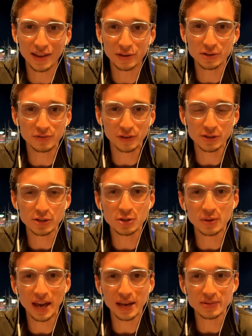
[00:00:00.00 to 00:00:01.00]
and in those
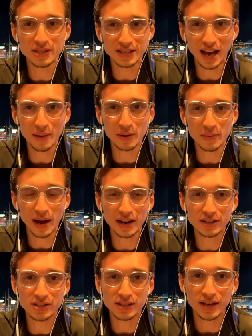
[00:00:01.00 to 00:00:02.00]
first two games, the
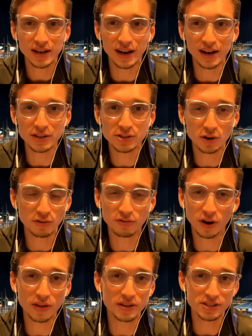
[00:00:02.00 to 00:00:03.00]
Diamondbacks uh,
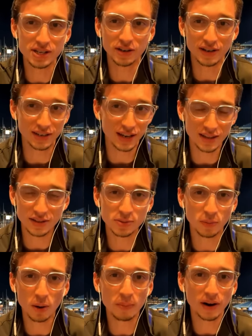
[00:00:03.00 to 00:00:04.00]
so far this year in, in
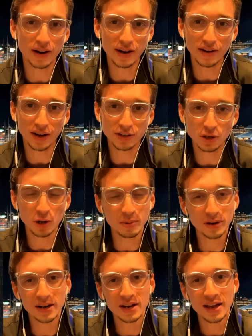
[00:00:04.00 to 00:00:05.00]
this ballpark here in
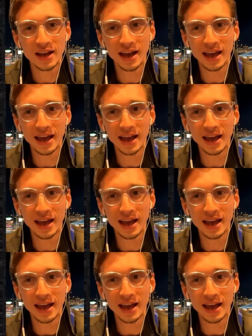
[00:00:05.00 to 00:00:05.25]
October.